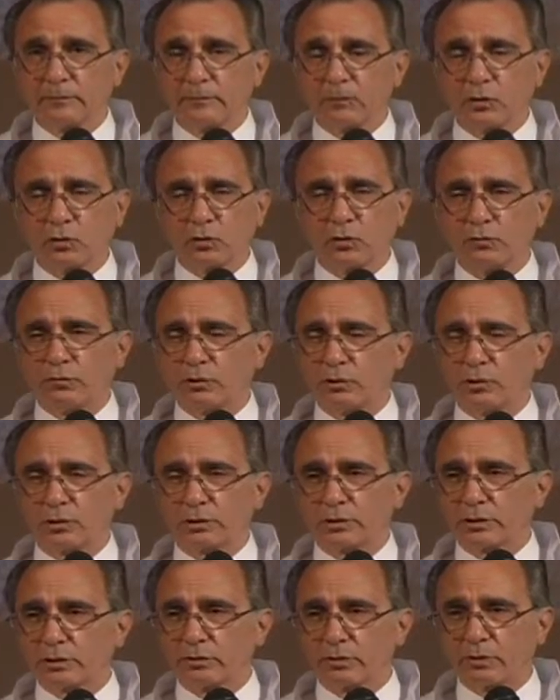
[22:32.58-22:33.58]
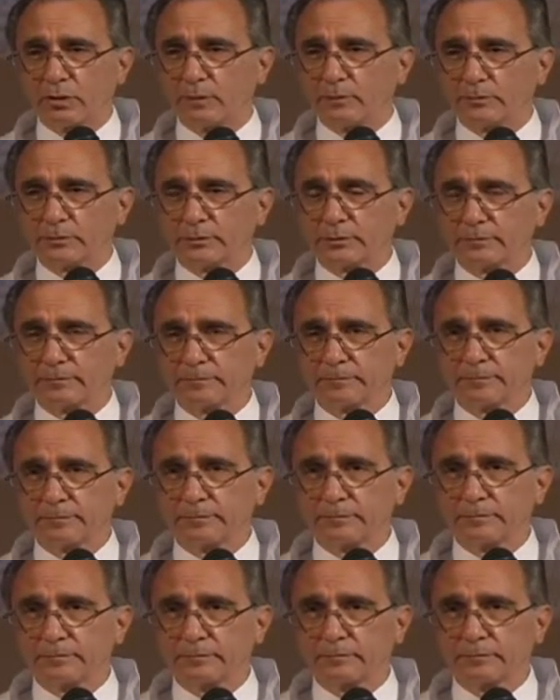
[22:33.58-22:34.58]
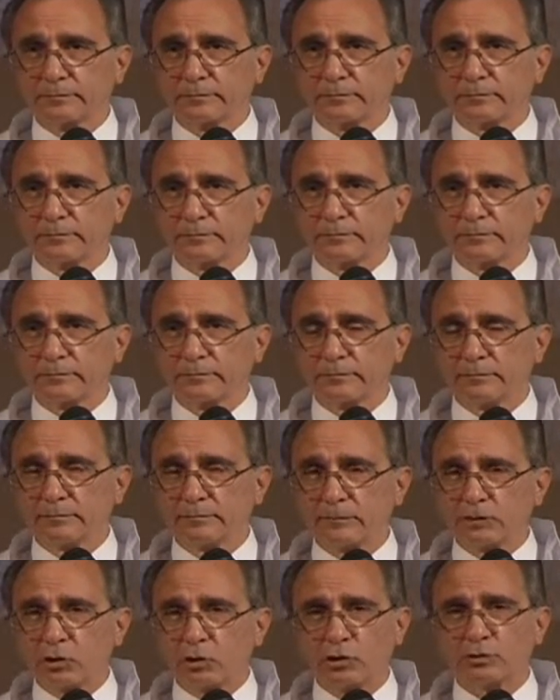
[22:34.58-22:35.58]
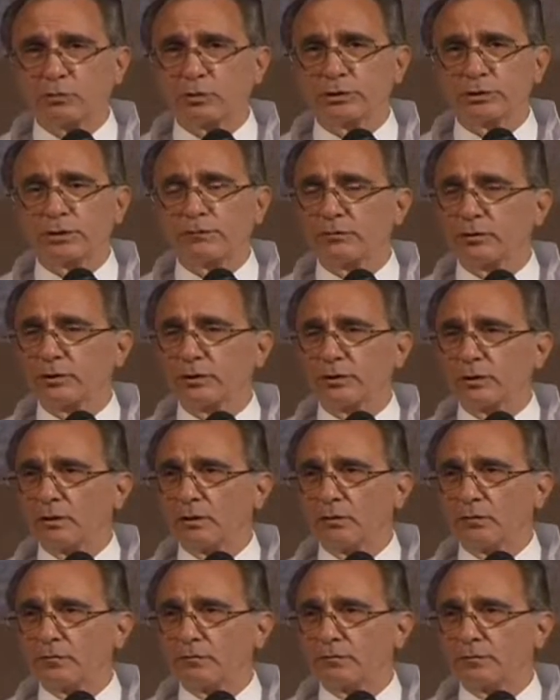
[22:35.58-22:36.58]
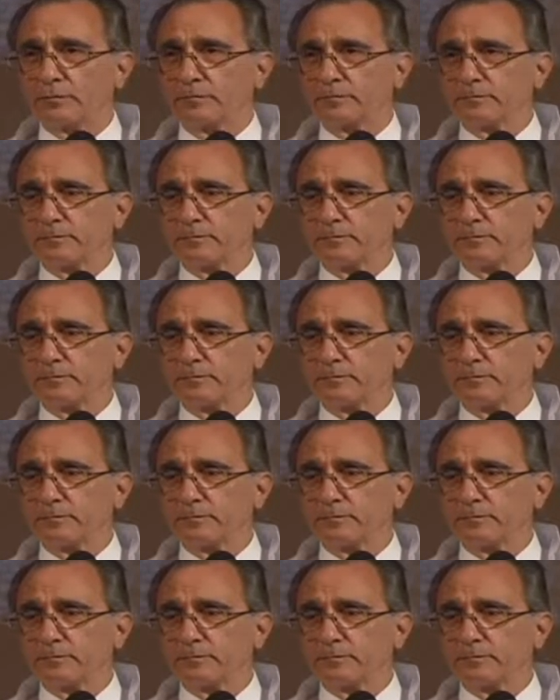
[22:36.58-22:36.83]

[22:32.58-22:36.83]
Don't overlook the crumbs. Because what's ever in the loaf